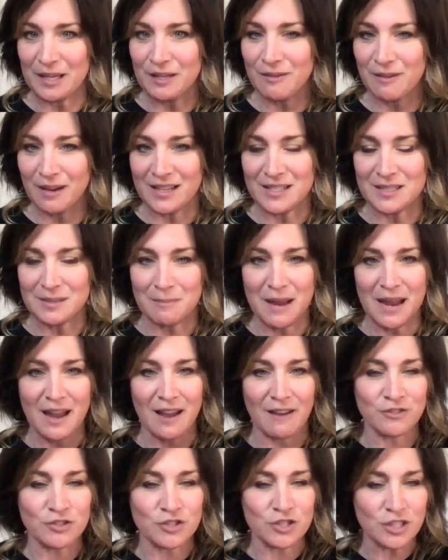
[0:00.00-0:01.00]
You guys may
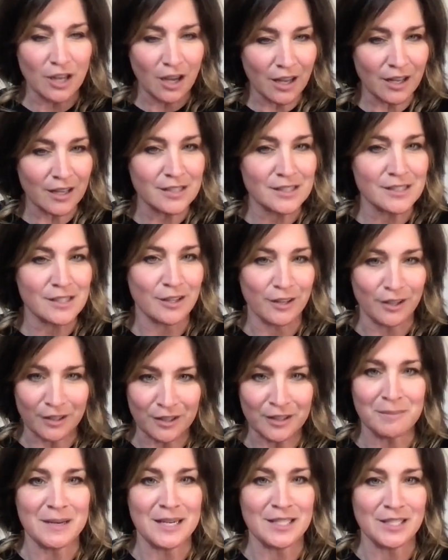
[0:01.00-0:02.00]
have just
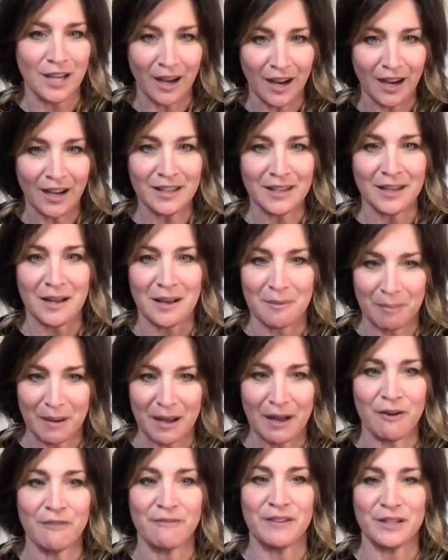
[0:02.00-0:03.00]
heard me talk
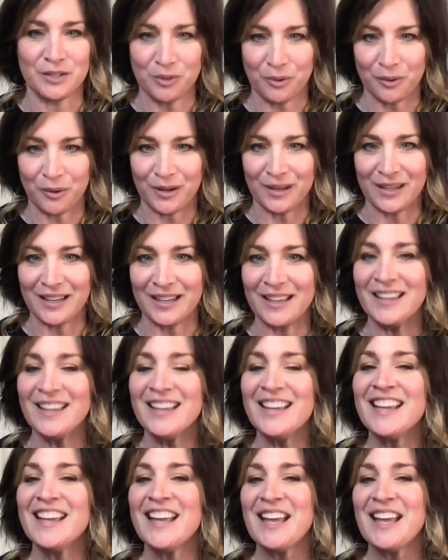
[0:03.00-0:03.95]
about Victoria.